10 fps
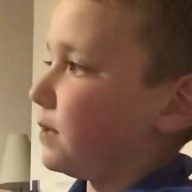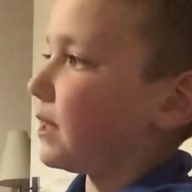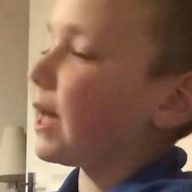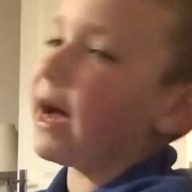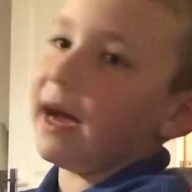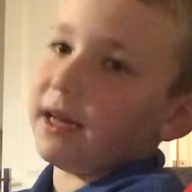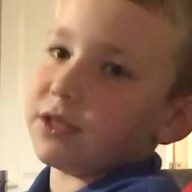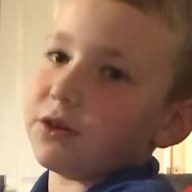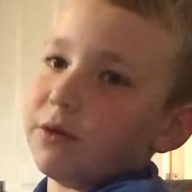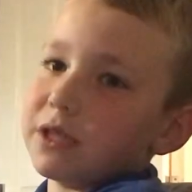Yeah,
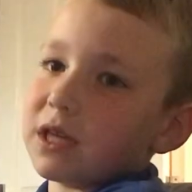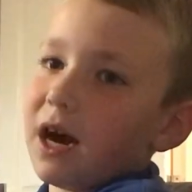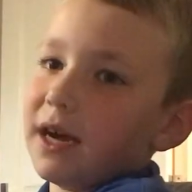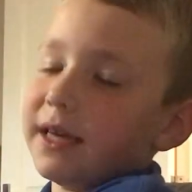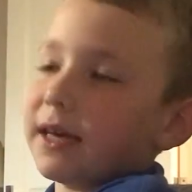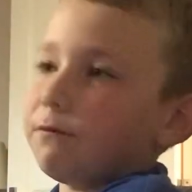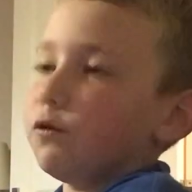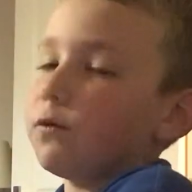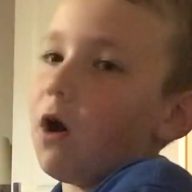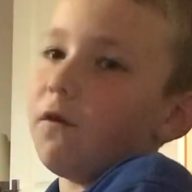so it's like if
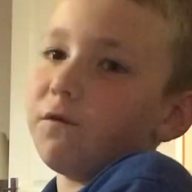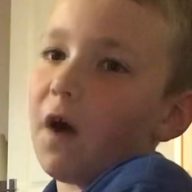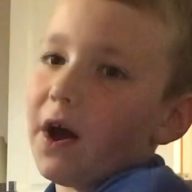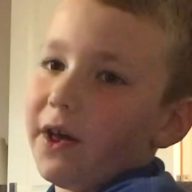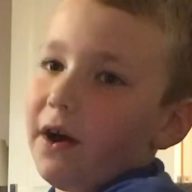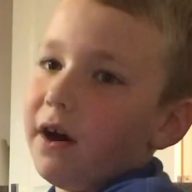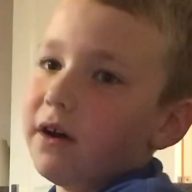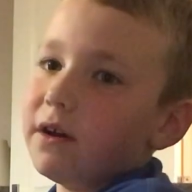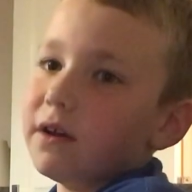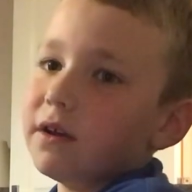you've got a fire
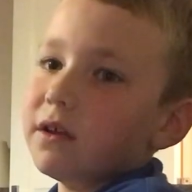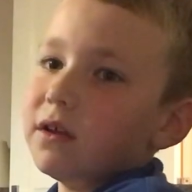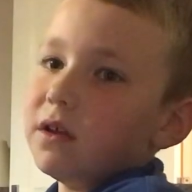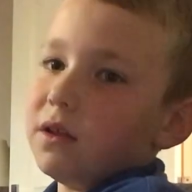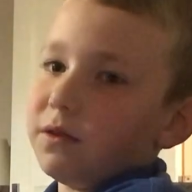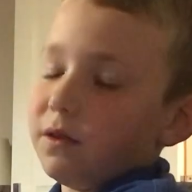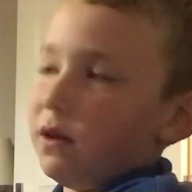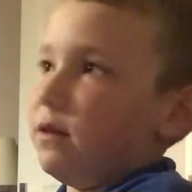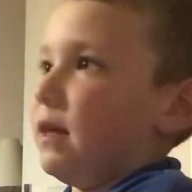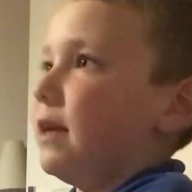
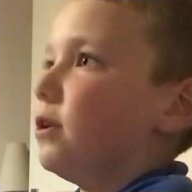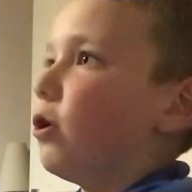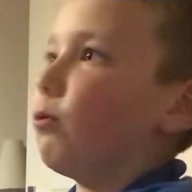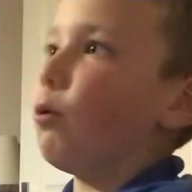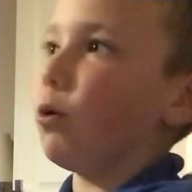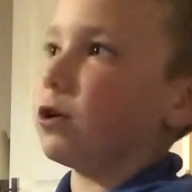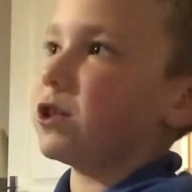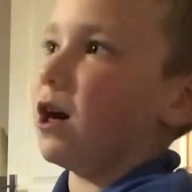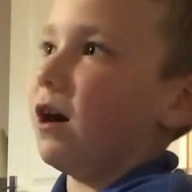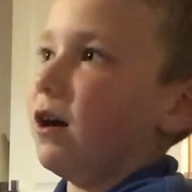and then no
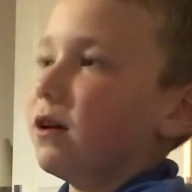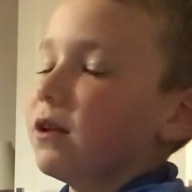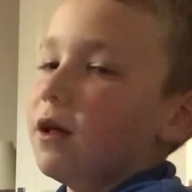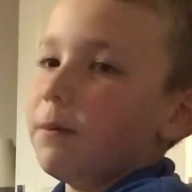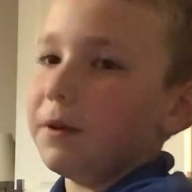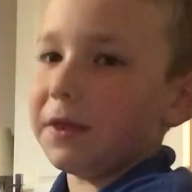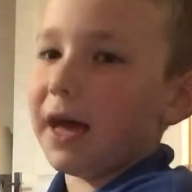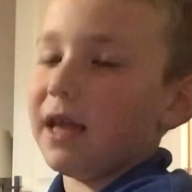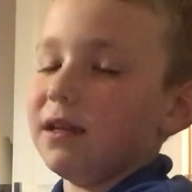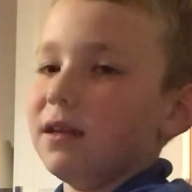water, but
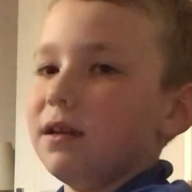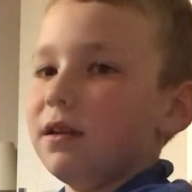then